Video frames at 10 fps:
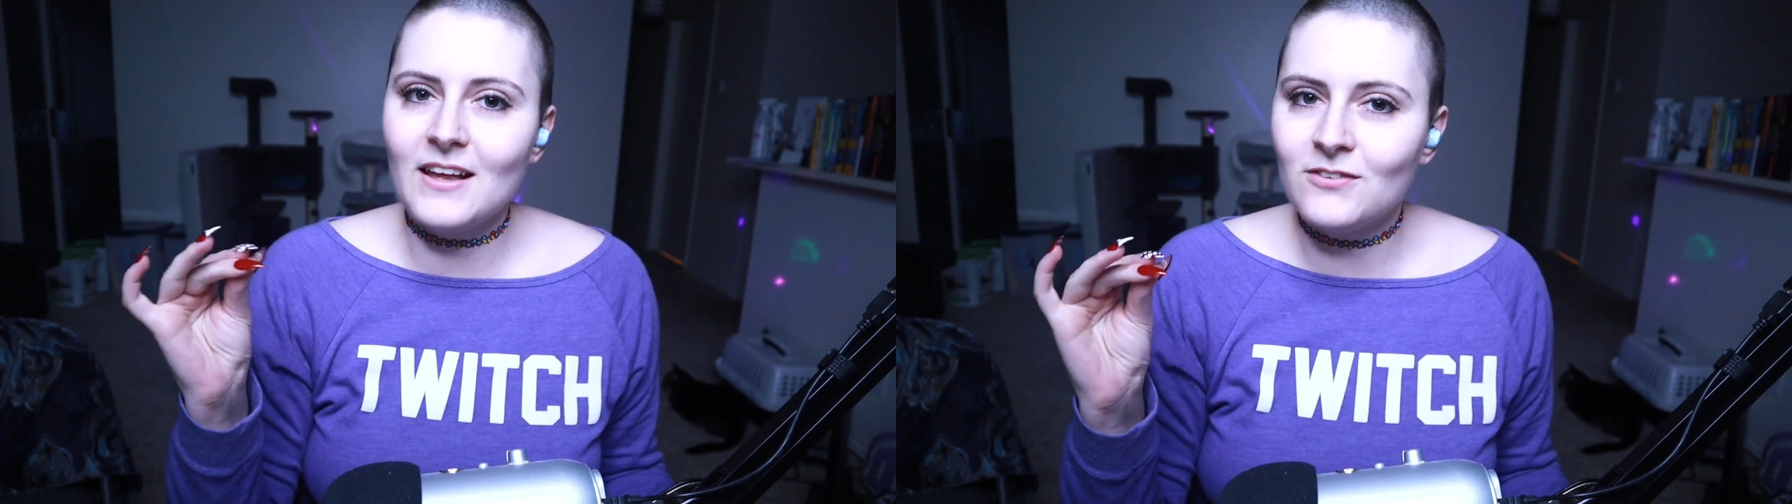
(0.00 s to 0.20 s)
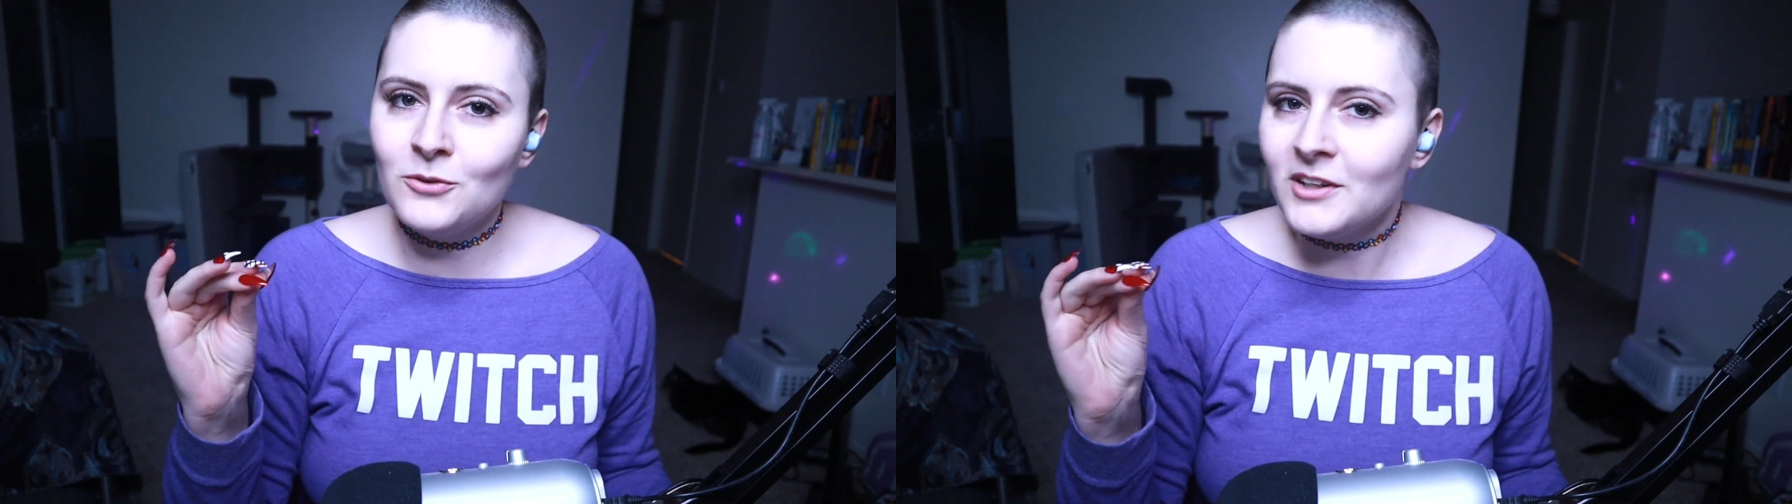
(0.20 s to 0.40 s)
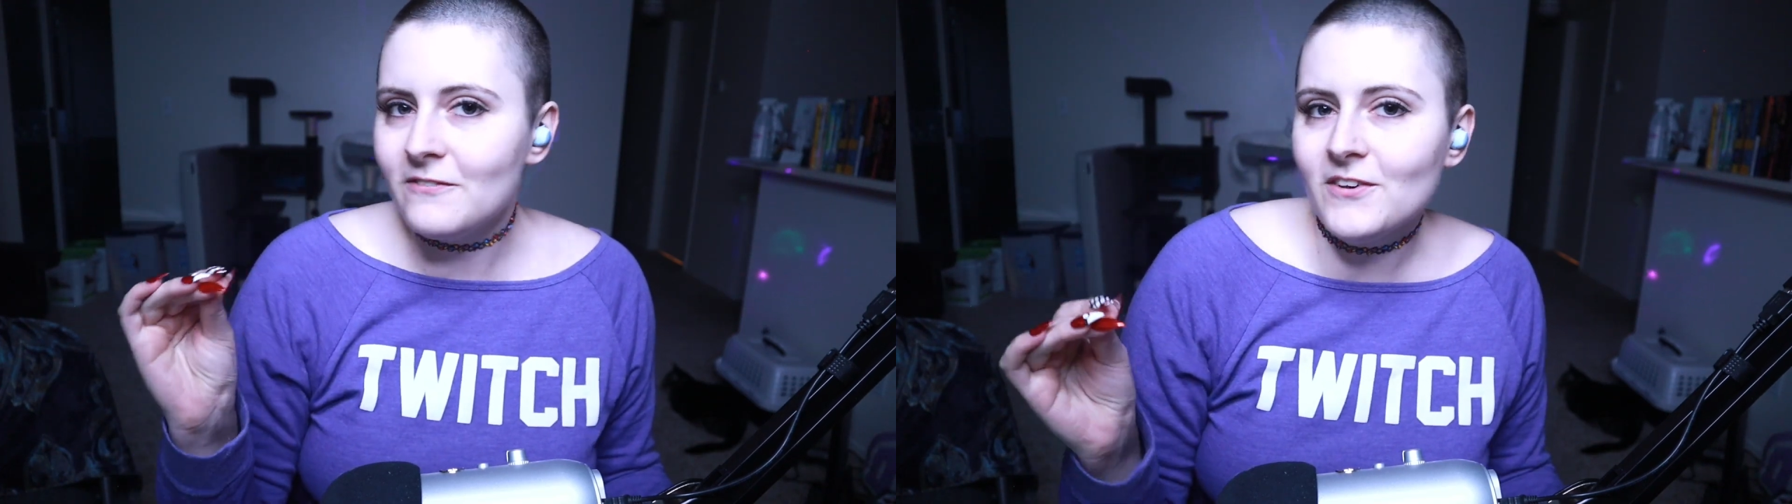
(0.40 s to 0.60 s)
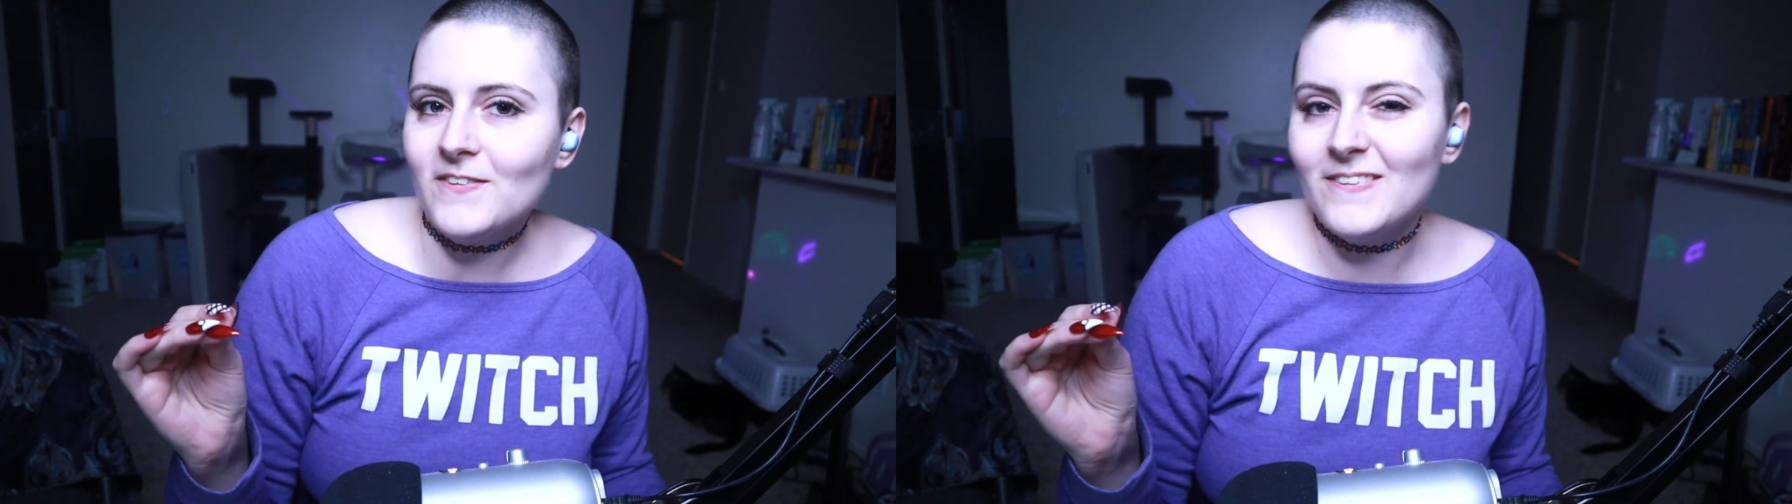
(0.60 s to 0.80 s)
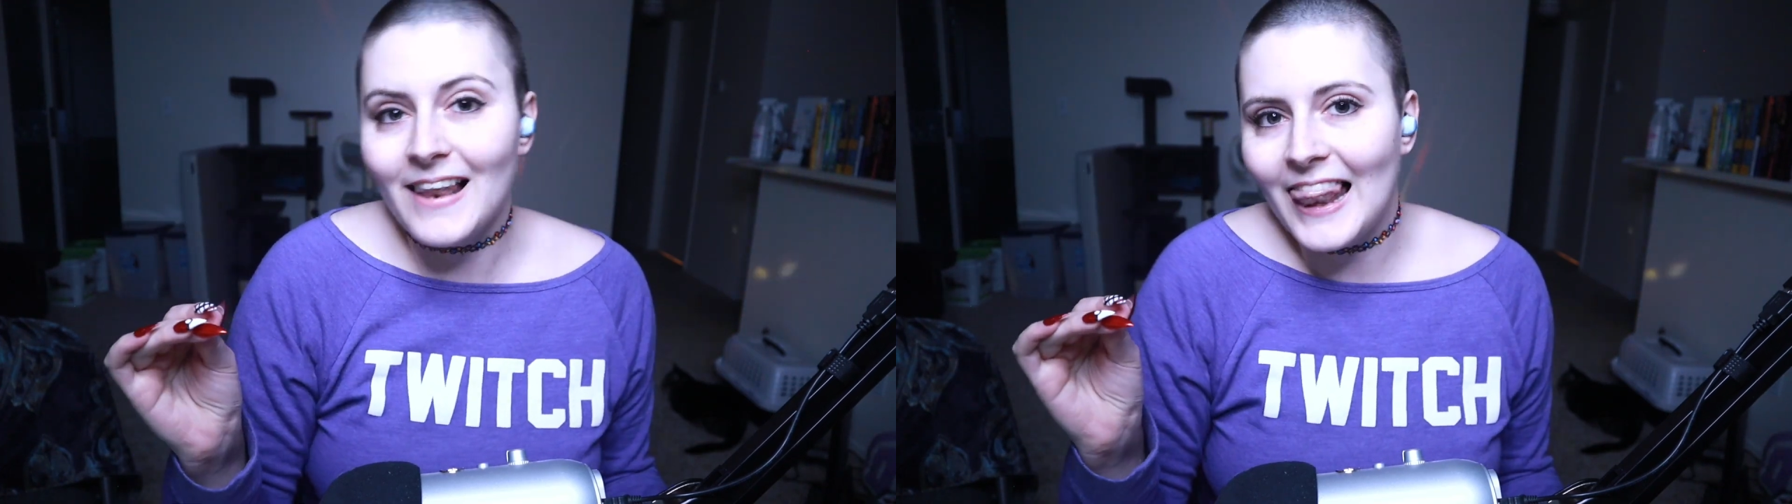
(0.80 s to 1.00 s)
sooner
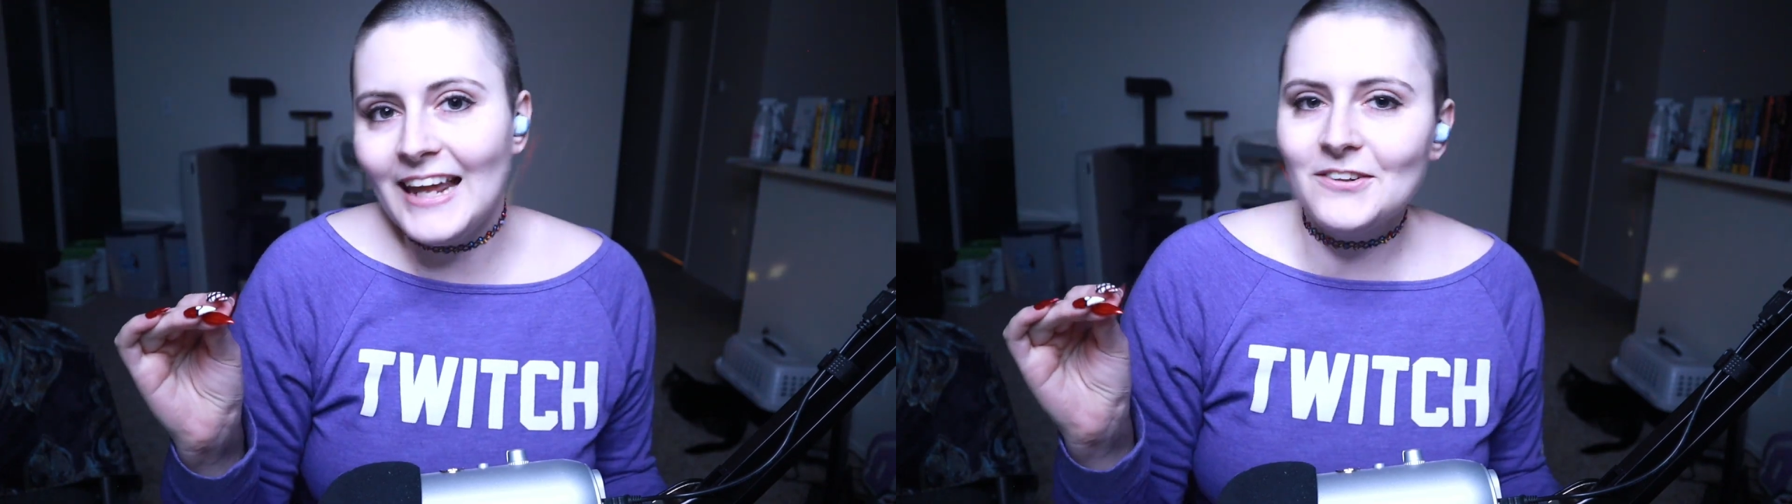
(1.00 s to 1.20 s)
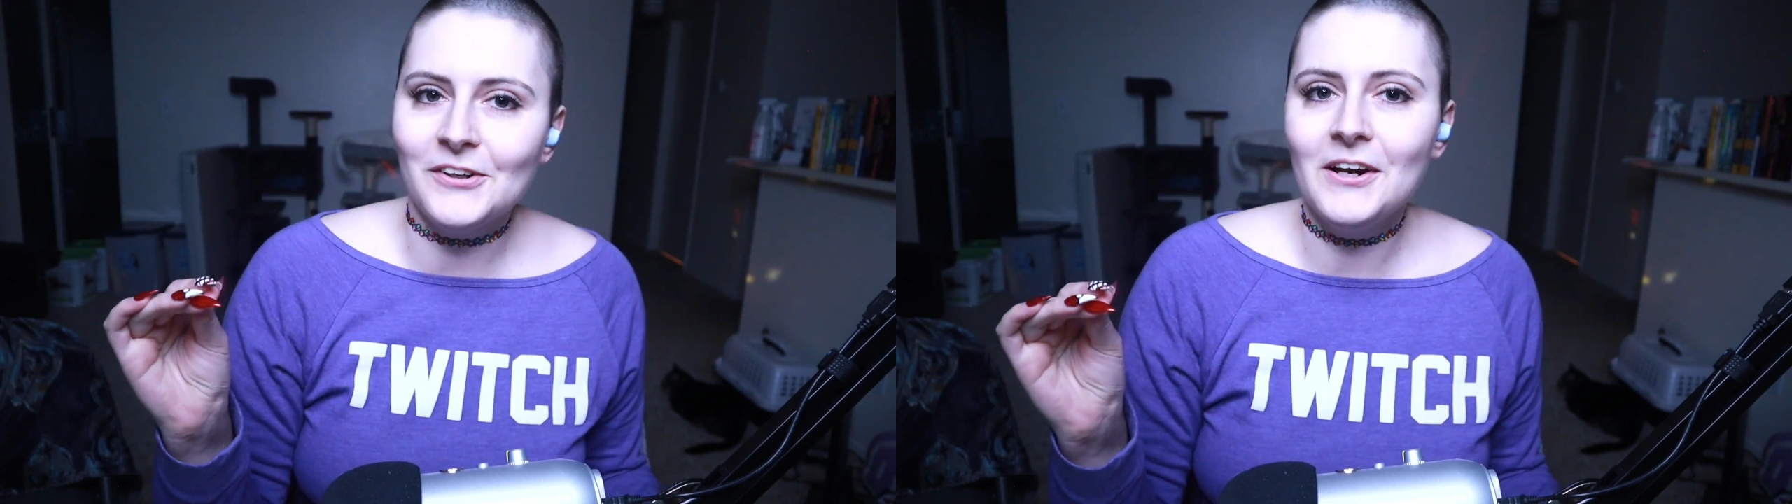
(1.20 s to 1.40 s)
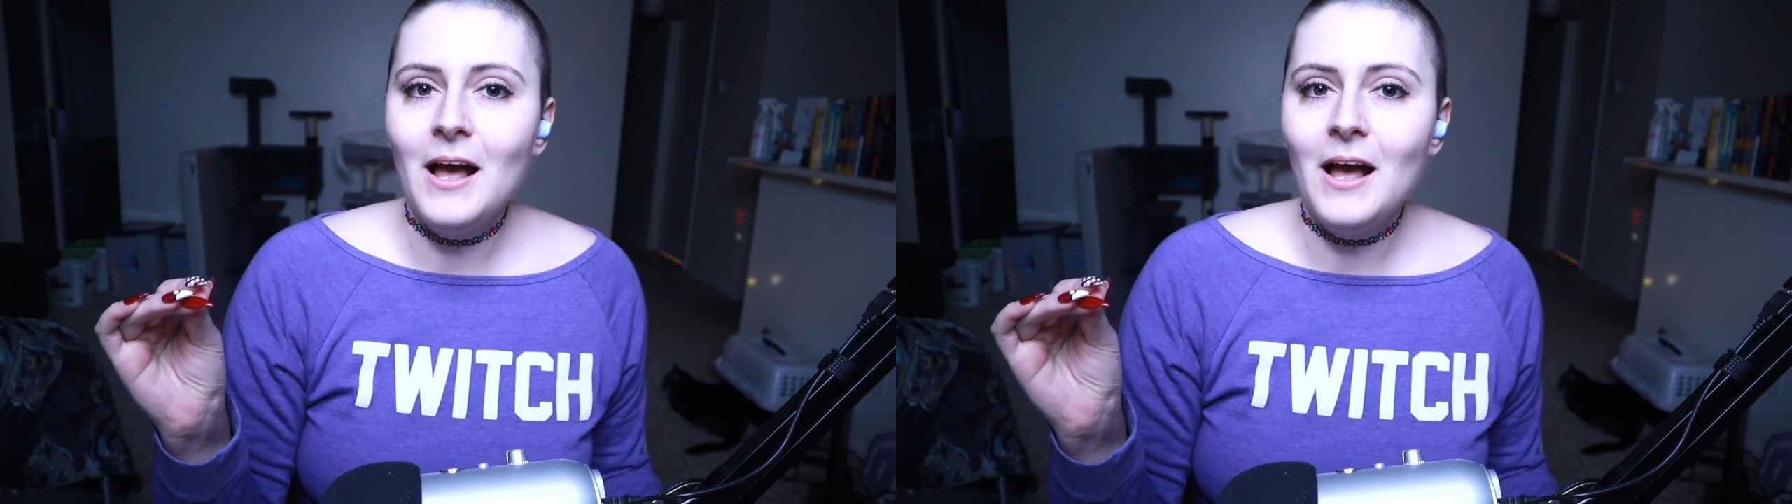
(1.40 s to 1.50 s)
versus later.